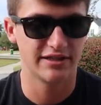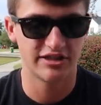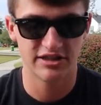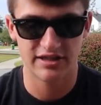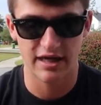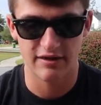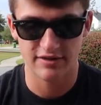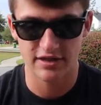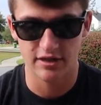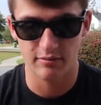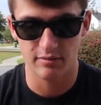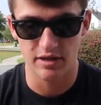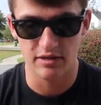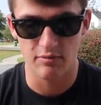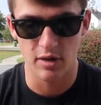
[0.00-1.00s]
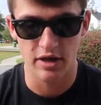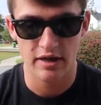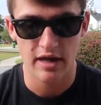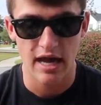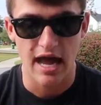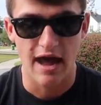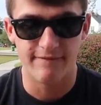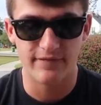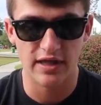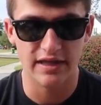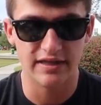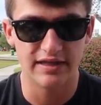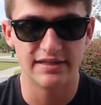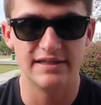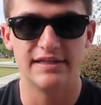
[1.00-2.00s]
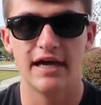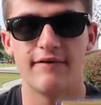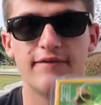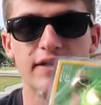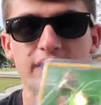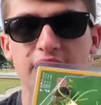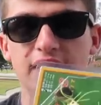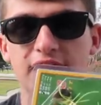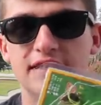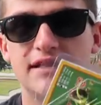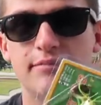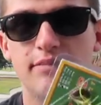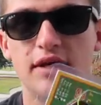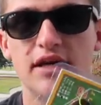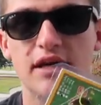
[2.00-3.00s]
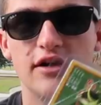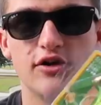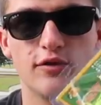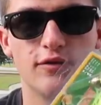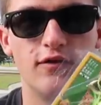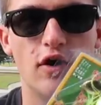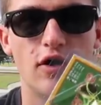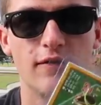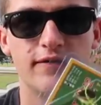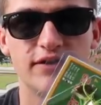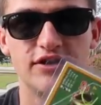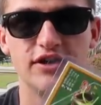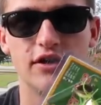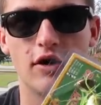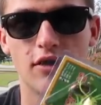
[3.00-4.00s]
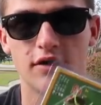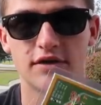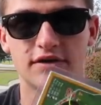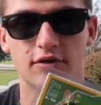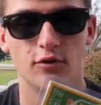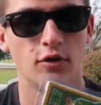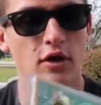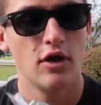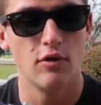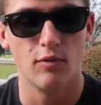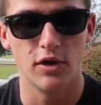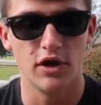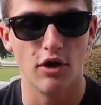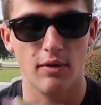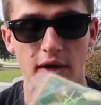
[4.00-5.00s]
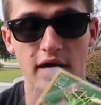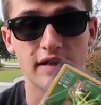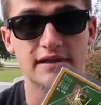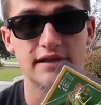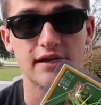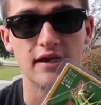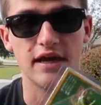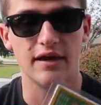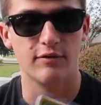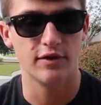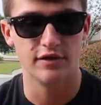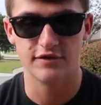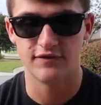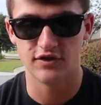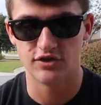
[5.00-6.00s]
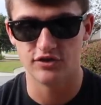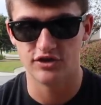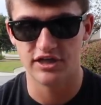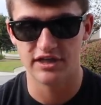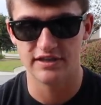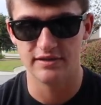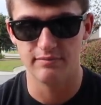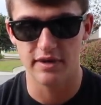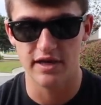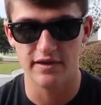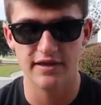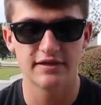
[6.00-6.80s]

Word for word: That's just how it's gonna be. But I feel like this definitely needs to be in your fall fishing arsenal when going out to the lake when those fish are chasing bait.